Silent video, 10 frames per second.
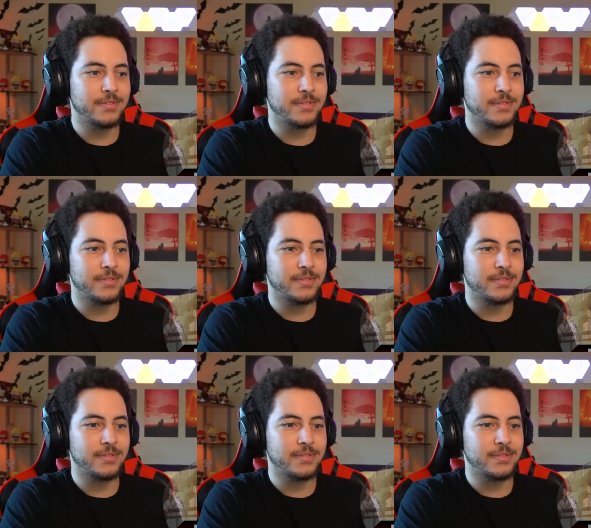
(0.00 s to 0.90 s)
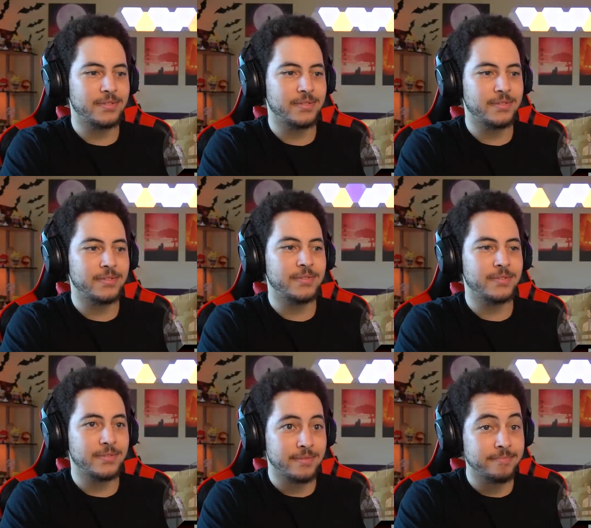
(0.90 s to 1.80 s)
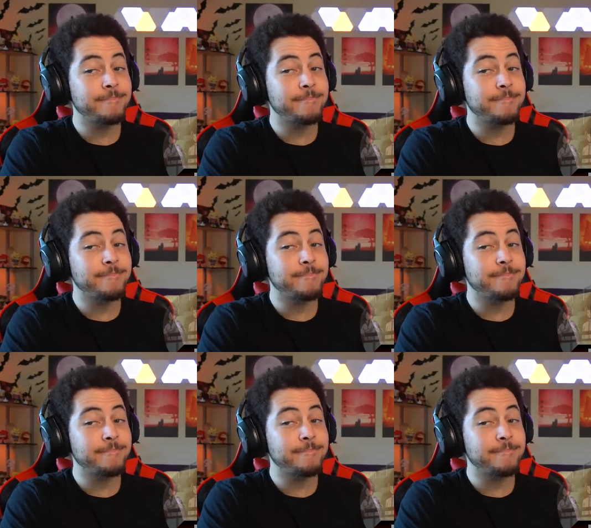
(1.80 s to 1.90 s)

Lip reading: [no speech]